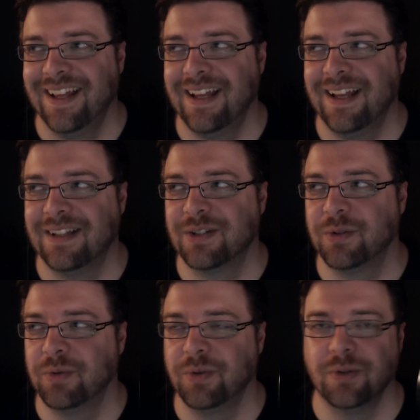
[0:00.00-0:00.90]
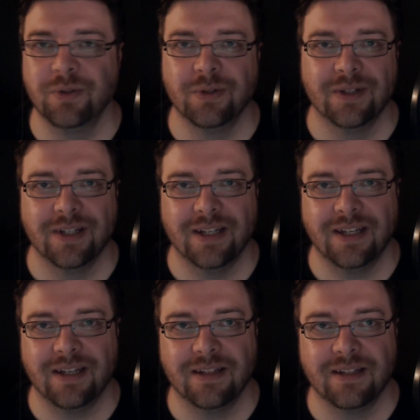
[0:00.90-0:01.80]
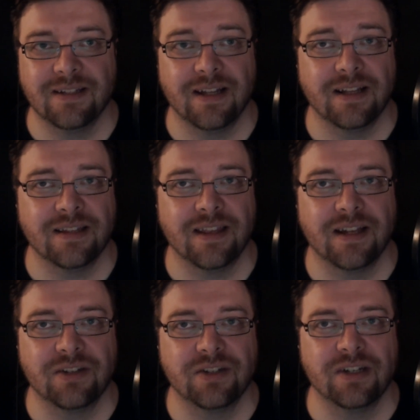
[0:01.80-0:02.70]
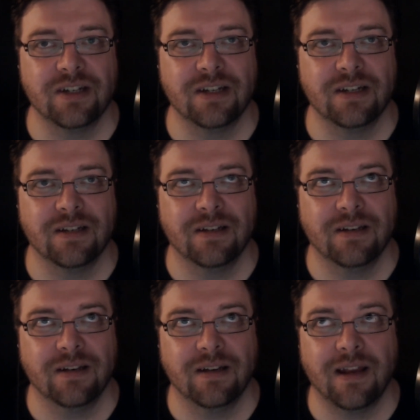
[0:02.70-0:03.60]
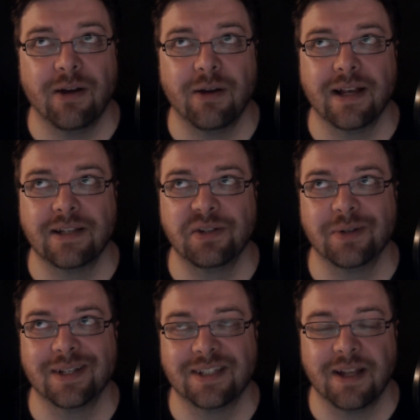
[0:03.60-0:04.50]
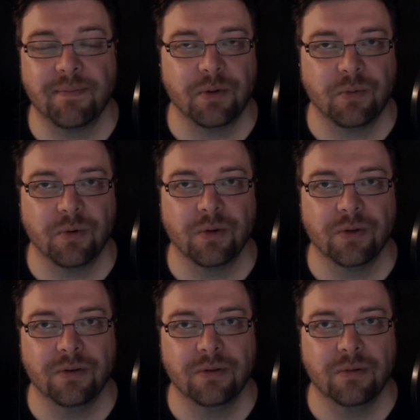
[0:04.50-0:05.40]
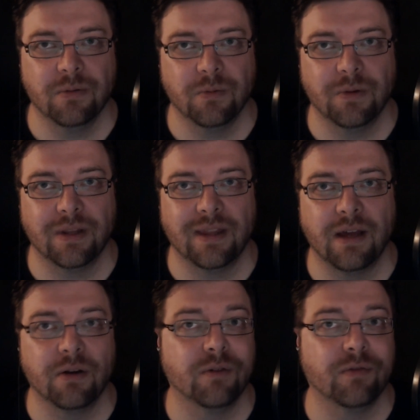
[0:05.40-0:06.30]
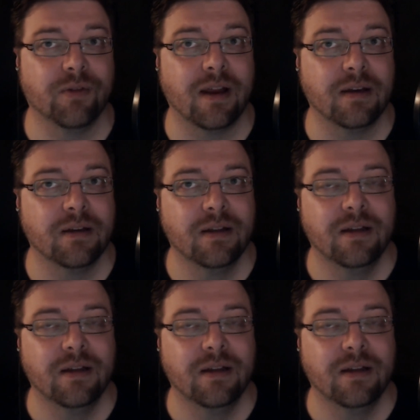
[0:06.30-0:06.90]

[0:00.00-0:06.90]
it's cruel in the sense that she now has to accept a world without her friend.